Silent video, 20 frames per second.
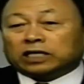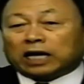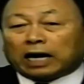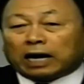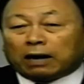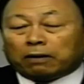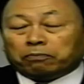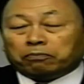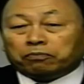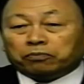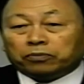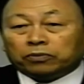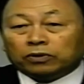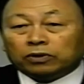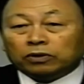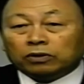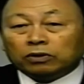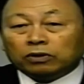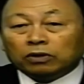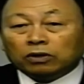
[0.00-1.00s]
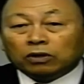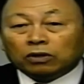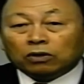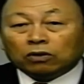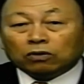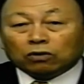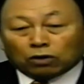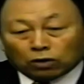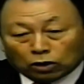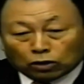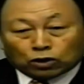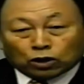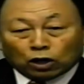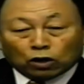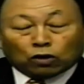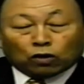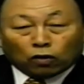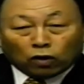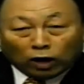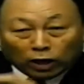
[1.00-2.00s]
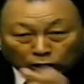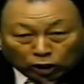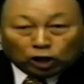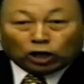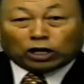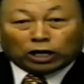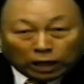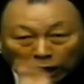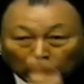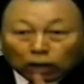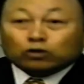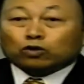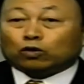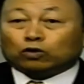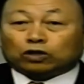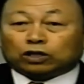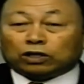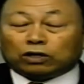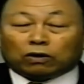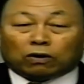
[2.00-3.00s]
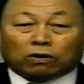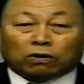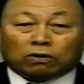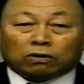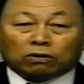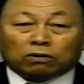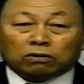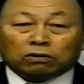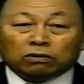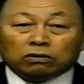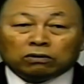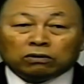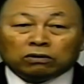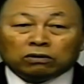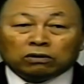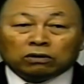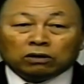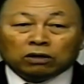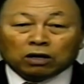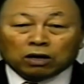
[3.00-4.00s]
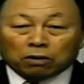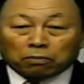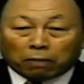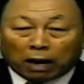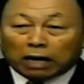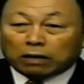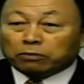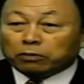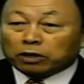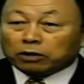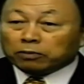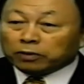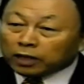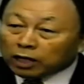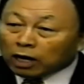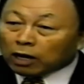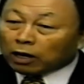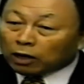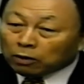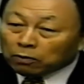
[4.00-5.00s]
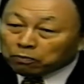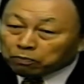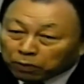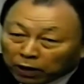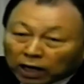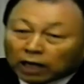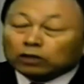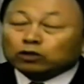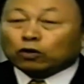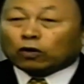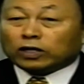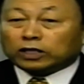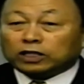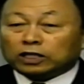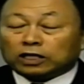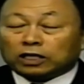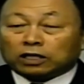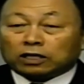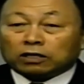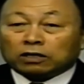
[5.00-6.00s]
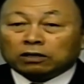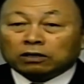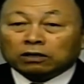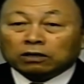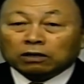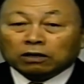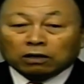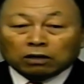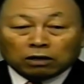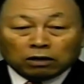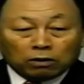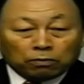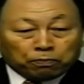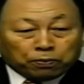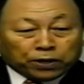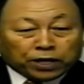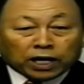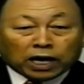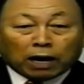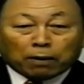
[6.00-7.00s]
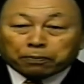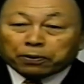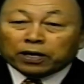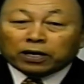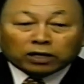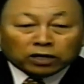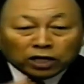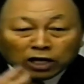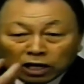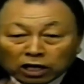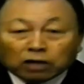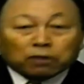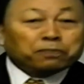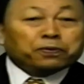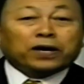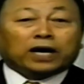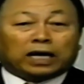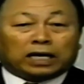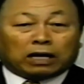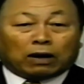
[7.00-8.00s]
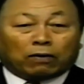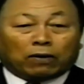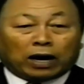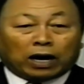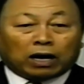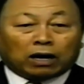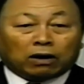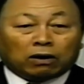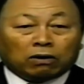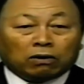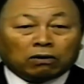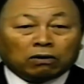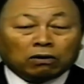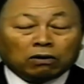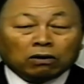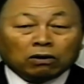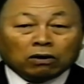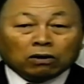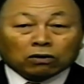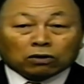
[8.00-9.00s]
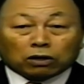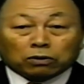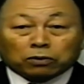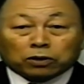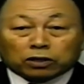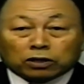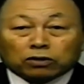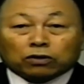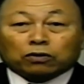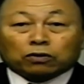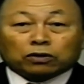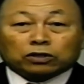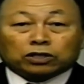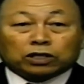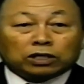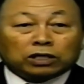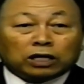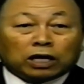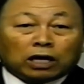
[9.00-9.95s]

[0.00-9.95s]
So if you only eat a little, then you're only healthy a little. So someone who eats a lot of the word, that's why the sermon has to be long. Because that's when